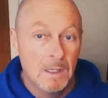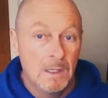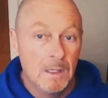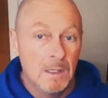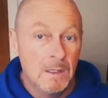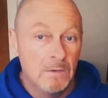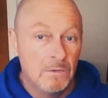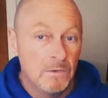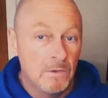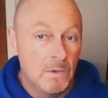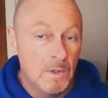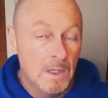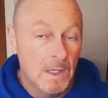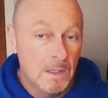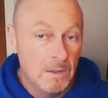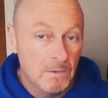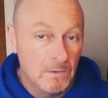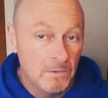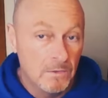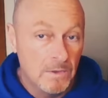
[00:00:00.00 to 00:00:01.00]
is to
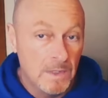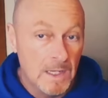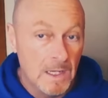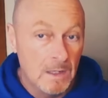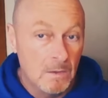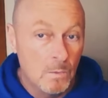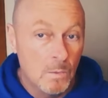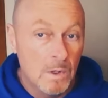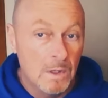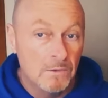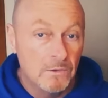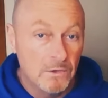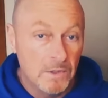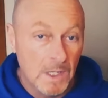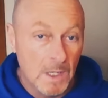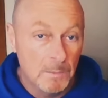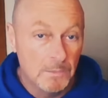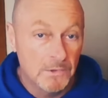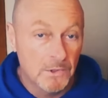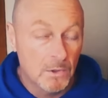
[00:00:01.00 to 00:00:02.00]
understand what
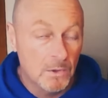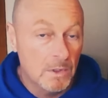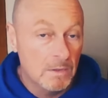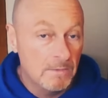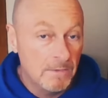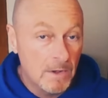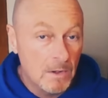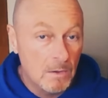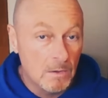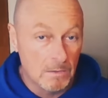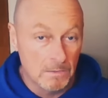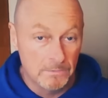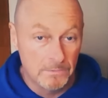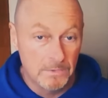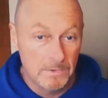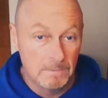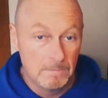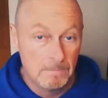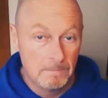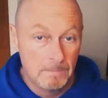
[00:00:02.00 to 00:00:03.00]
steps are
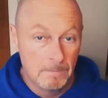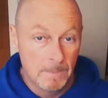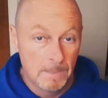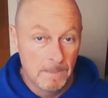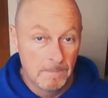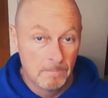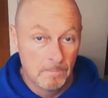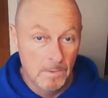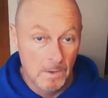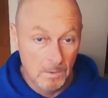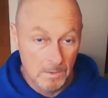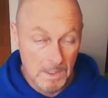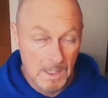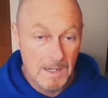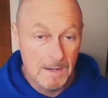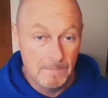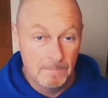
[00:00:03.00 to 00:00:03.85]
involved. Okay?